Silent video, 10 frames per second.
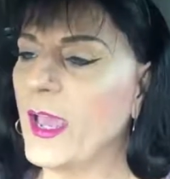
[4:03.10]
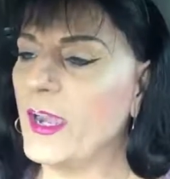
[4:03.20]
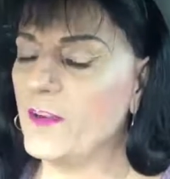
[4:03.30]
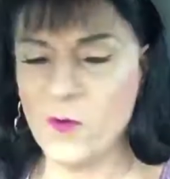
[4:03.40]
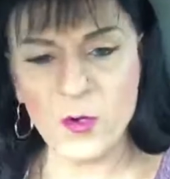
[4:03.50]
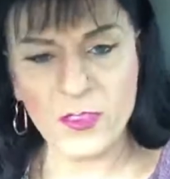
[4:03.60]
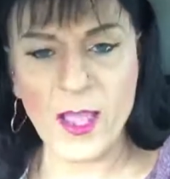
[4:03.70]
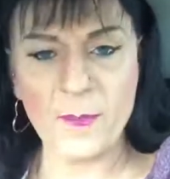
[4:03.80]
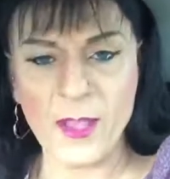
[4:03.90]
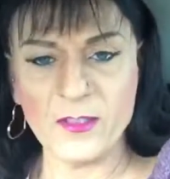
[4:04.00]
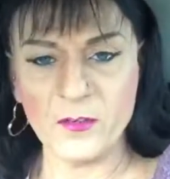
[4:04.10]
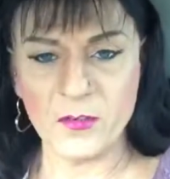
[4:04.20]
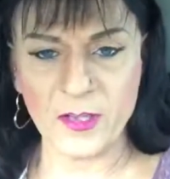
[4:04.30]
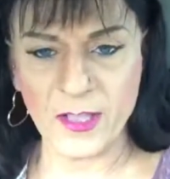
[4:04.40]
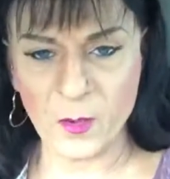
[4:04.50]
And the fourth time, I
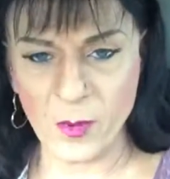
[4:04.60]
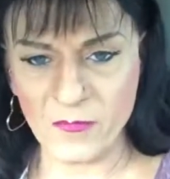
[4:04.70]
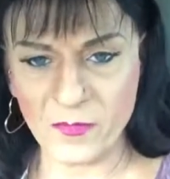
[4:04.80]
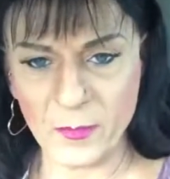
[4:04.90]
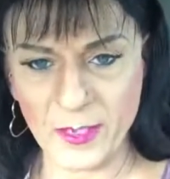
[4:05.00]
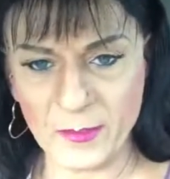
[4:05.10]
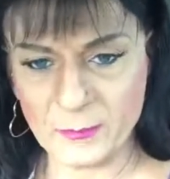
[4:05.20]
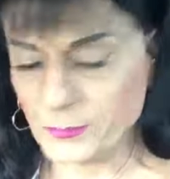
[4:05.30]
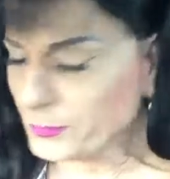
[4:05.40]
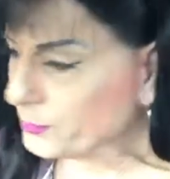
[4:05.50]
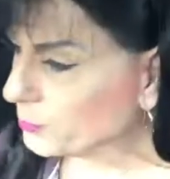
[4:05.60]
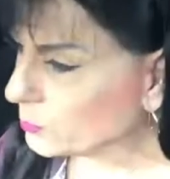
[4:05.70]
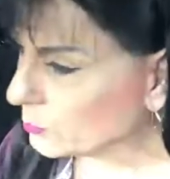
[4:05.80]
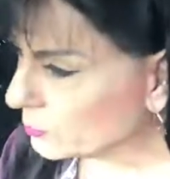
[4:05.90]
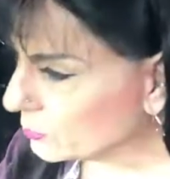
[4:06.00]
told her to get away from me.
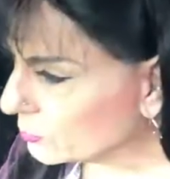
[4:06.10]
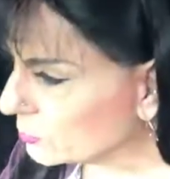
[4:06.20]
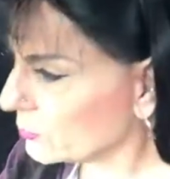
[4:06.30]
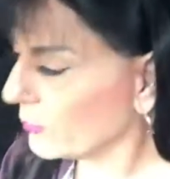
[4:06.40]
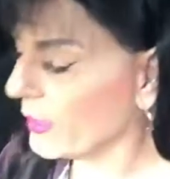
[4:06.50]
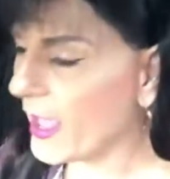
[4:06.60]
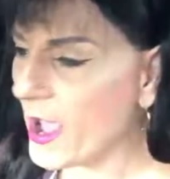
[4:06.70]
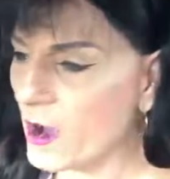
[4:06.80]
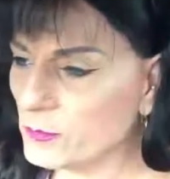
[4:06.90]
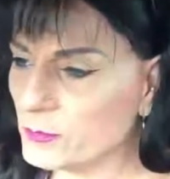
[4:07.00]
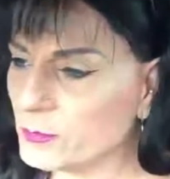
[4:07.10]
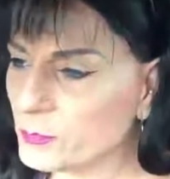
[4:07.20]
Now,